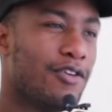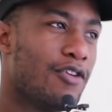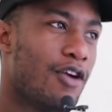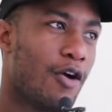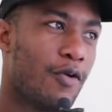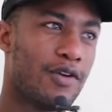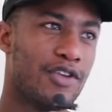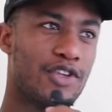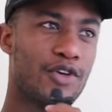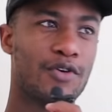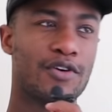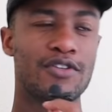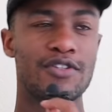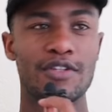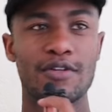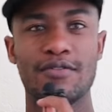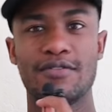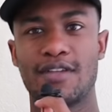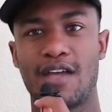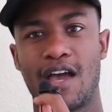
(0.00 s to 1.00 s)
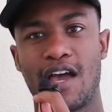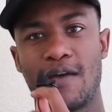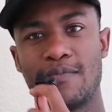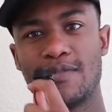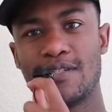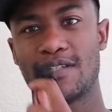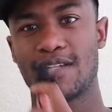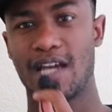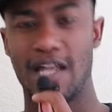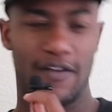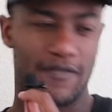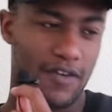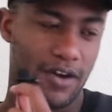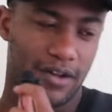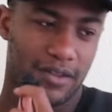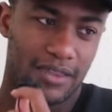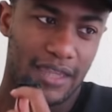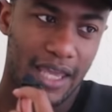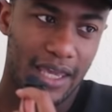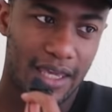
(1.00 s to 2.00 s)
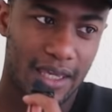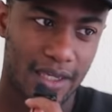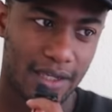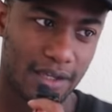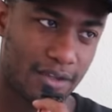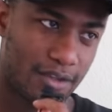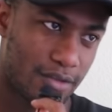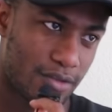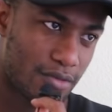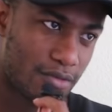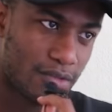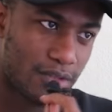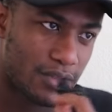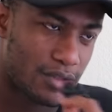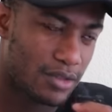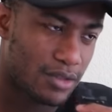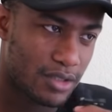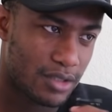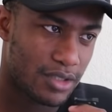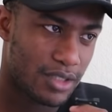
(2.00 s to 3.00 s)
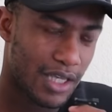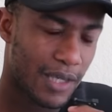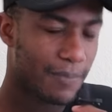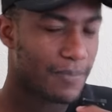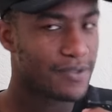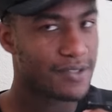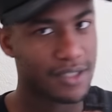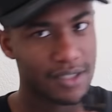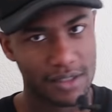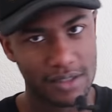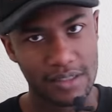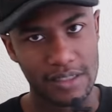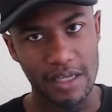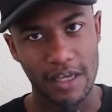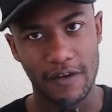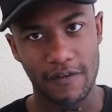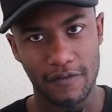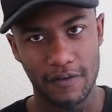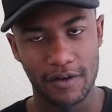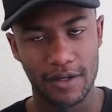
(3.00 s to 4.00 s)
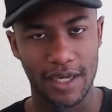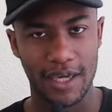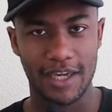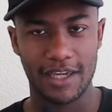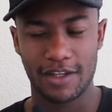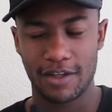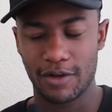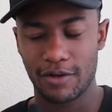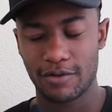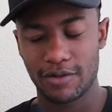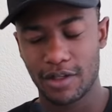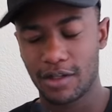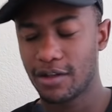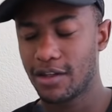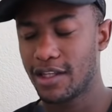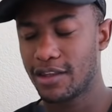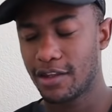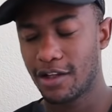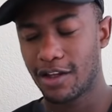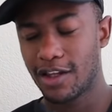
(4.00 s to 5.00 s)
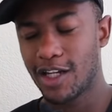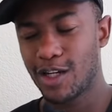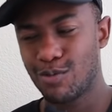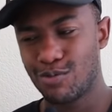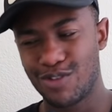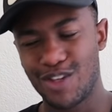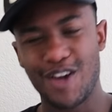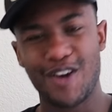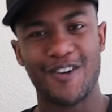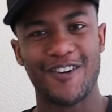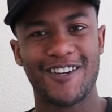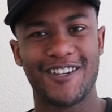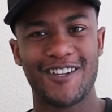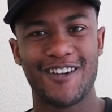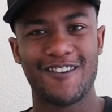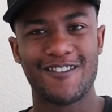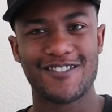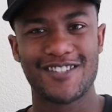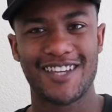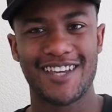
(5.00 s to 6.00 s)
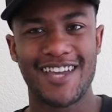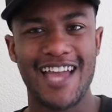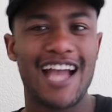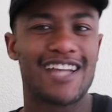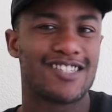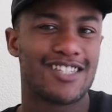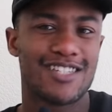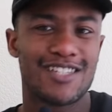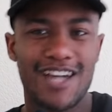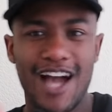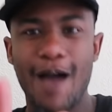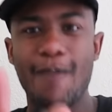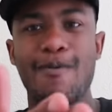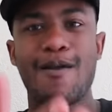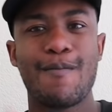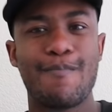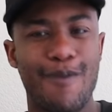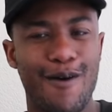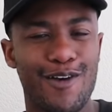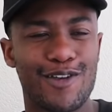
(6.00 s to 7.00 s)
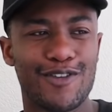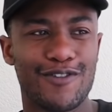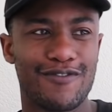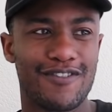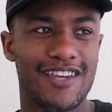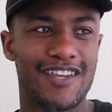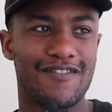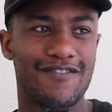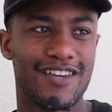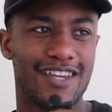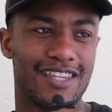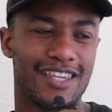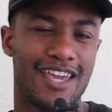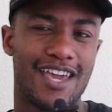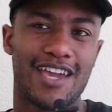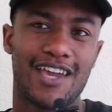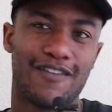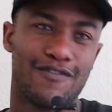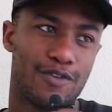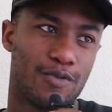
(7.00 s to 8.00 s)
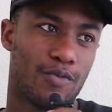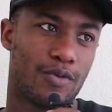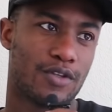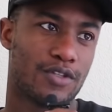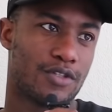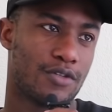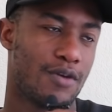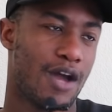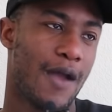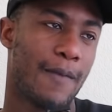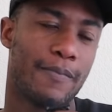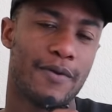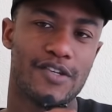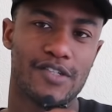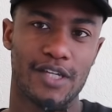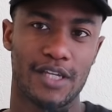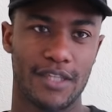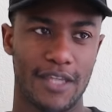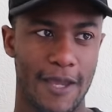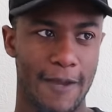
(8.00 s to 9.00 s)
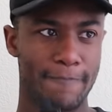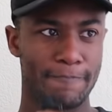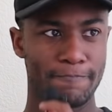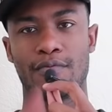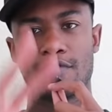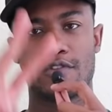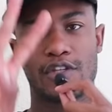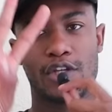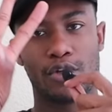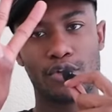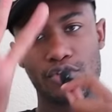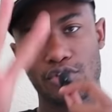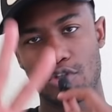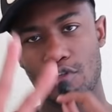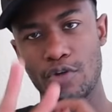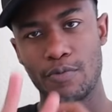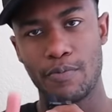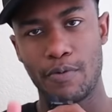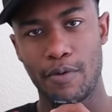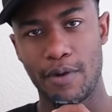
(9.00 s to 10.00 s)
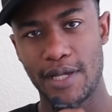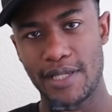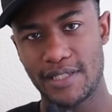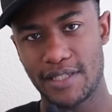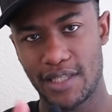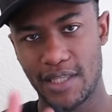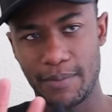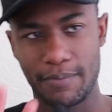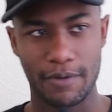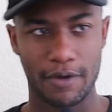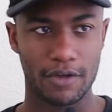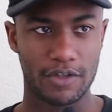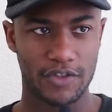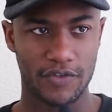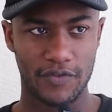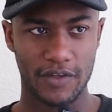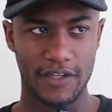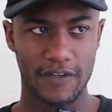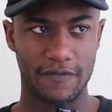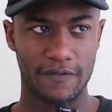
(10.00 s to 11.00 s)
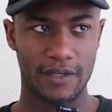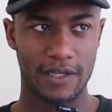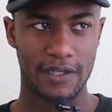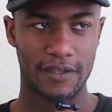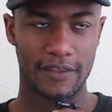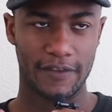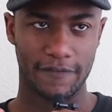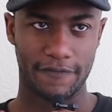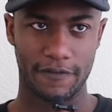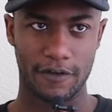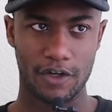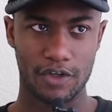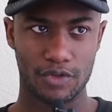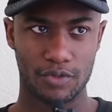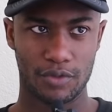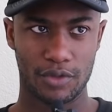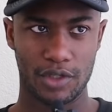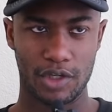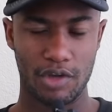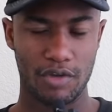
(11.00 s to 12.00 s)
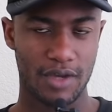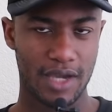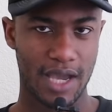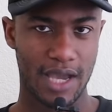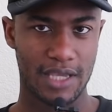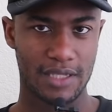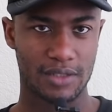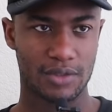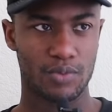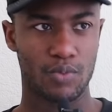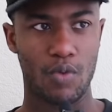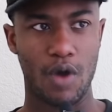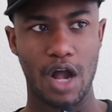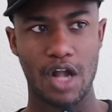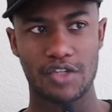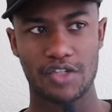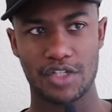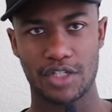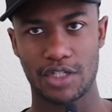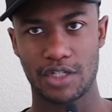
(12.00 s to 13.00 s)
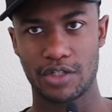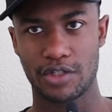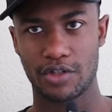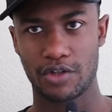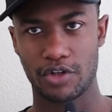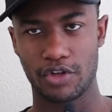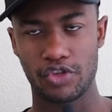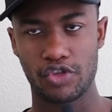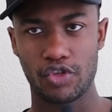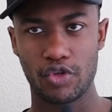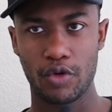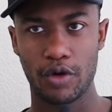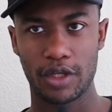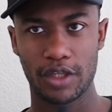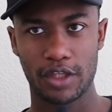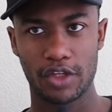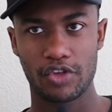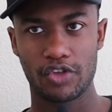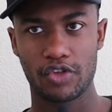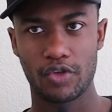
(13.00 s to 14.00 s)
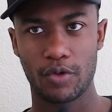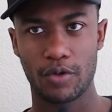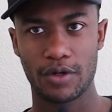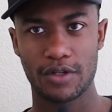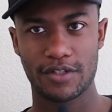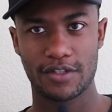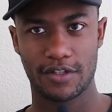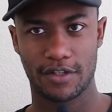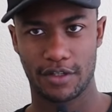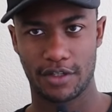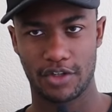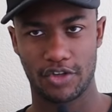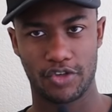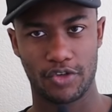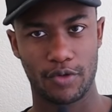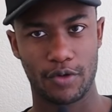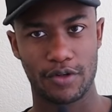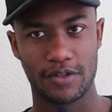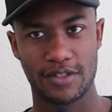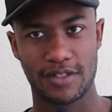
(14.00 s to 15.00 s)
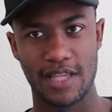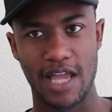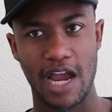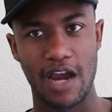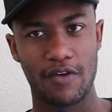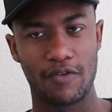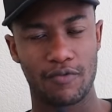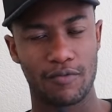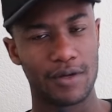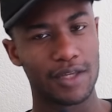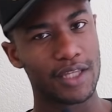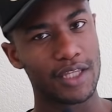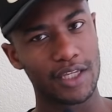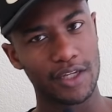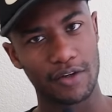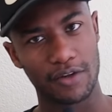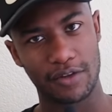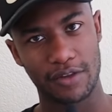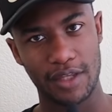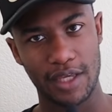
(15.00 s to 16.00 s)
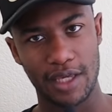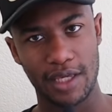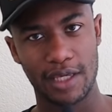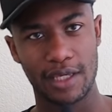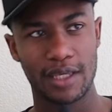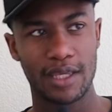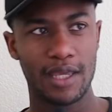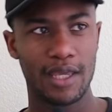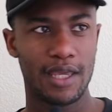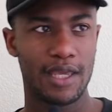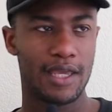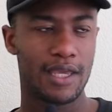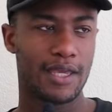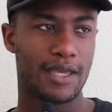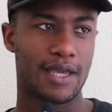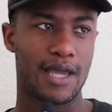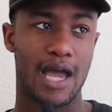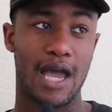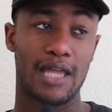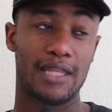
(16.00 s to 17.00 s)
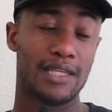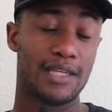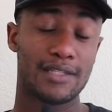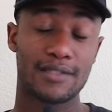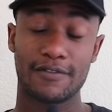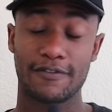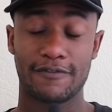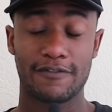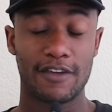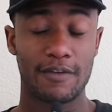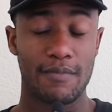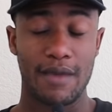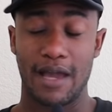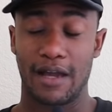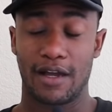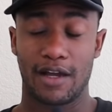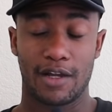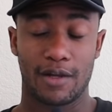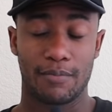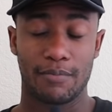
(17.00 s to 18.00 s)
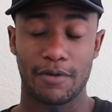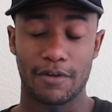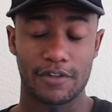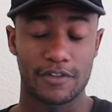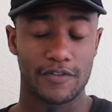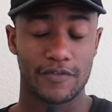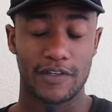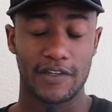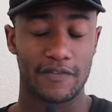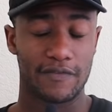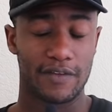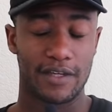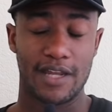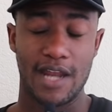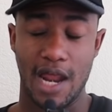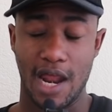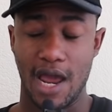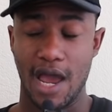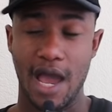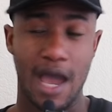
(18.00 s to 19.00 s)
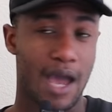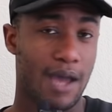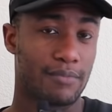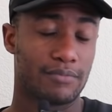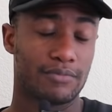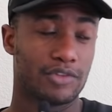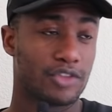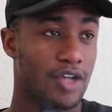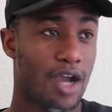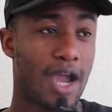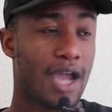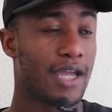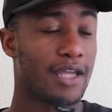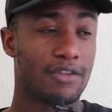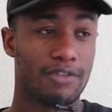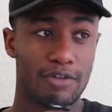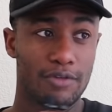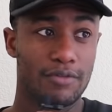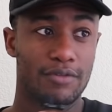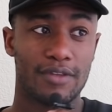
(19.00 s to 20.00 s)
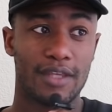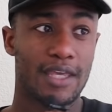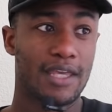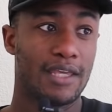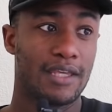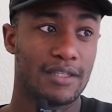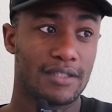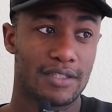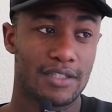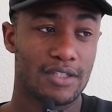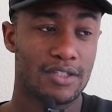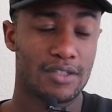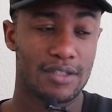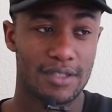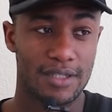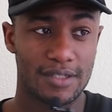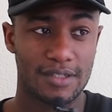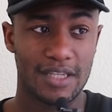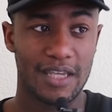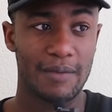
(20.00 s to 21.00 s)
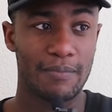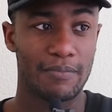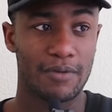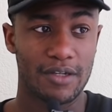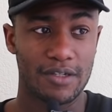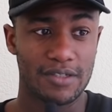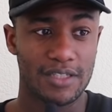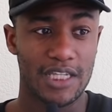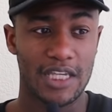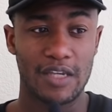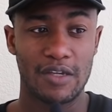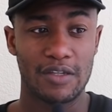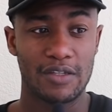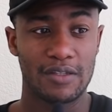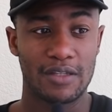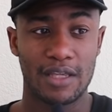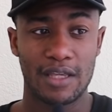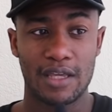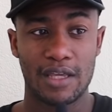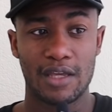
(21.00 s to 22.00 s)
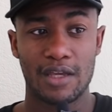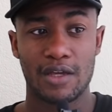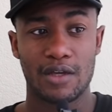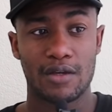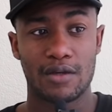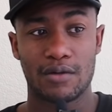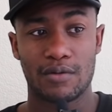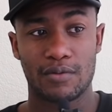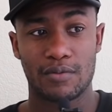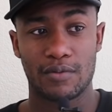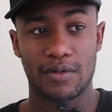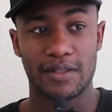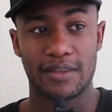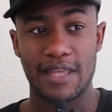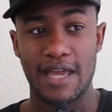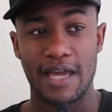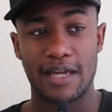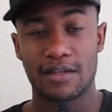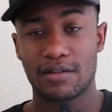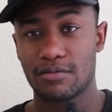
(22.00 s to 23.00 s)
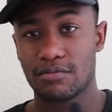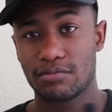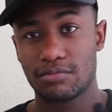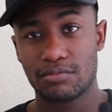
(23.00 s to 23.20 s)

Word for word: you know how we do it 2 times. It's kind of our thing, you know. Just keep it to yourself, okay? Don't let them know, you know what I'm saying? Actually, comment Post Vid Vid gang if you want to. I appreciate that. So 2 points in the Post Vid Vid. The first one, are you guys watching or enjoying the shorts? Are the shorts not really your thing? I need some feedback on them, Post Vid Vid. I'm trying new things in December, seeing what that